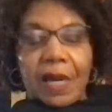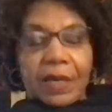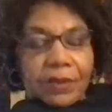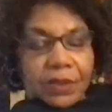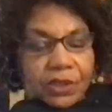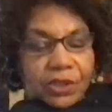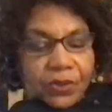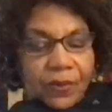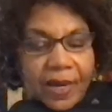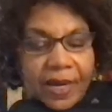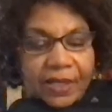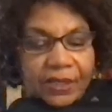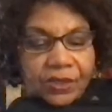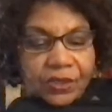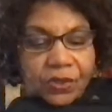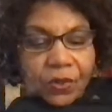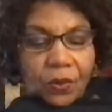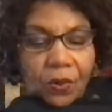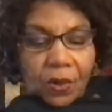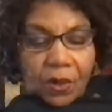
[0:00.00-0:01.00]
other trade
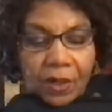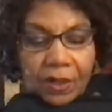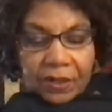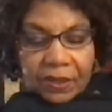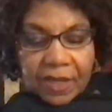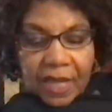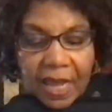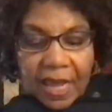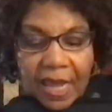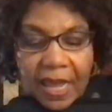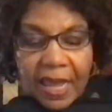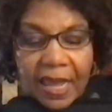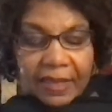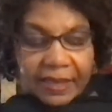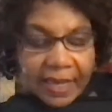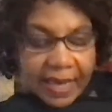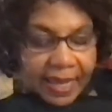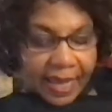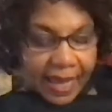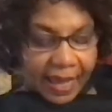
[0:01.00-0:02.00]
stores,
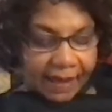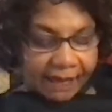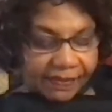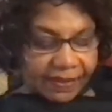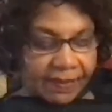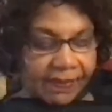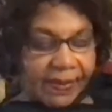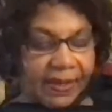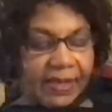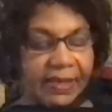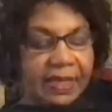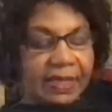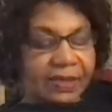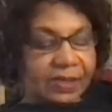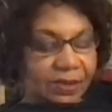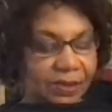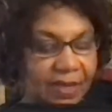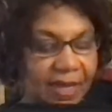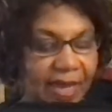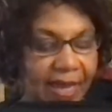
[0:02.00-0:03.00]
they have them. And
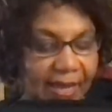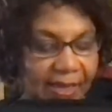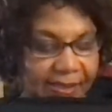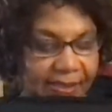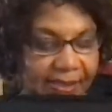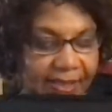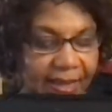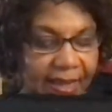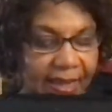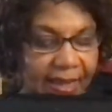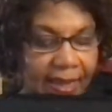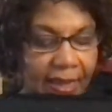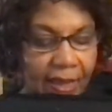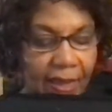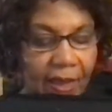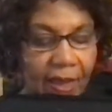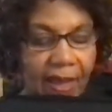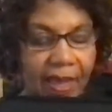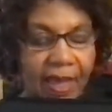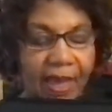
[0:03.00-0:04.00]
this has
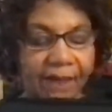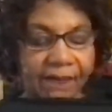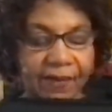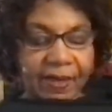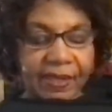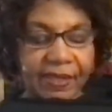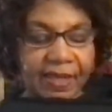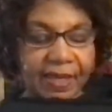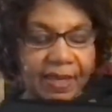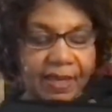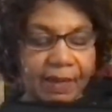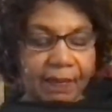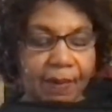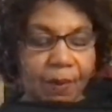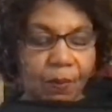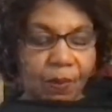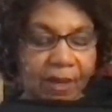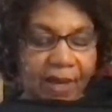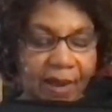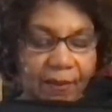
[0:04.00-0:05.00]
everything in it.
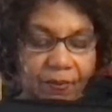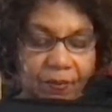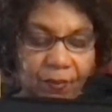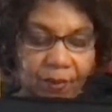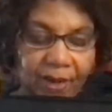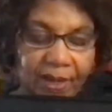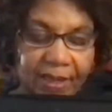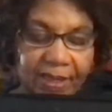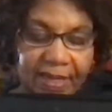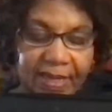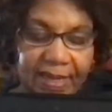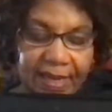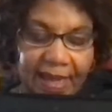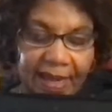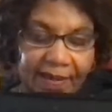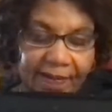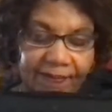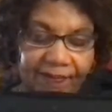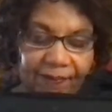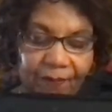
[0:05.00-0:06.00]
But what I really
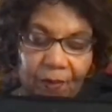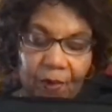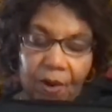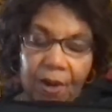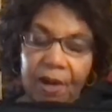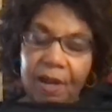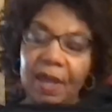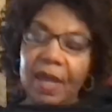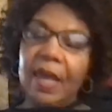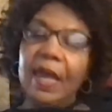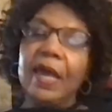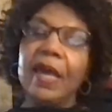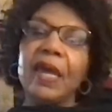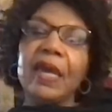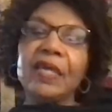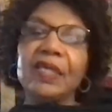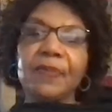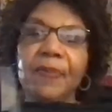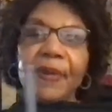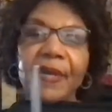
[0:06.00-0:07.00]
got them for
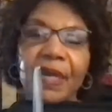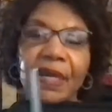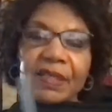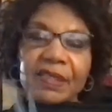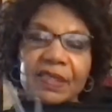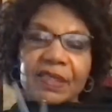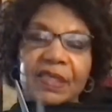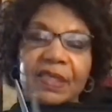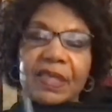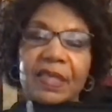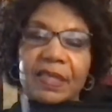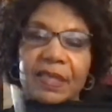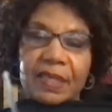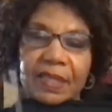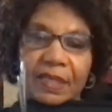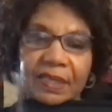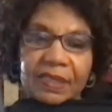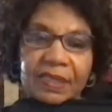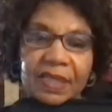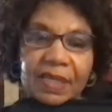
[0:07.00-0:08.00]
is because
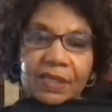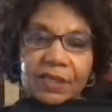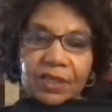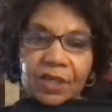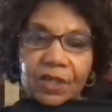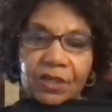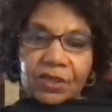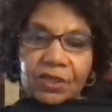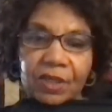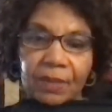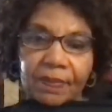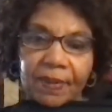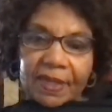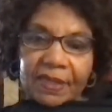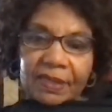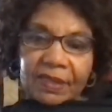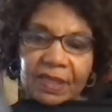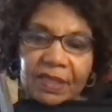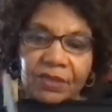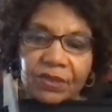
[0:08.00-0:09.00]
the scissors, the big
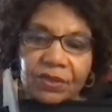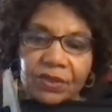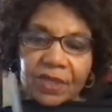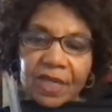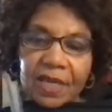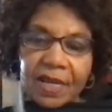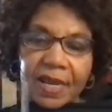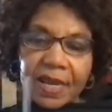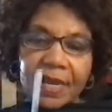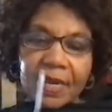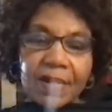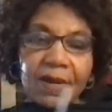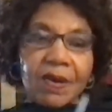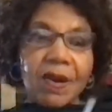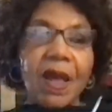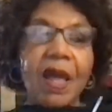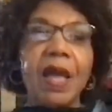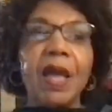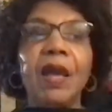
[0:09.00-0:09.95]
scissors in here,